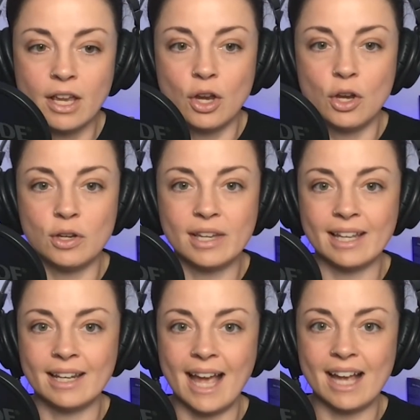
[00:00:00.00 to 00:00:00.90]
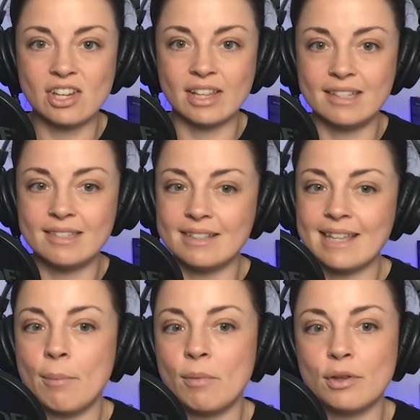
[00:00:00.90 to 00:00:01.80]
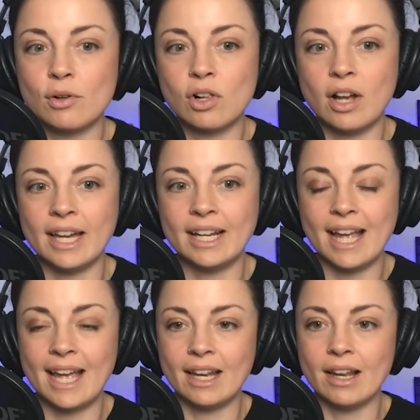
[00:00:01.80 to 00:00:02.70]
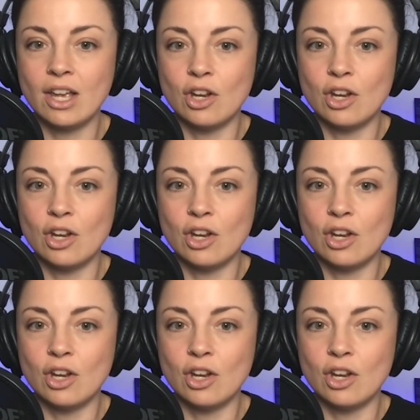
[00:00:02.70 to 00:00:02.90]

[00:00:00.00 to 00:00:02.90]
who can actually sit down with your client and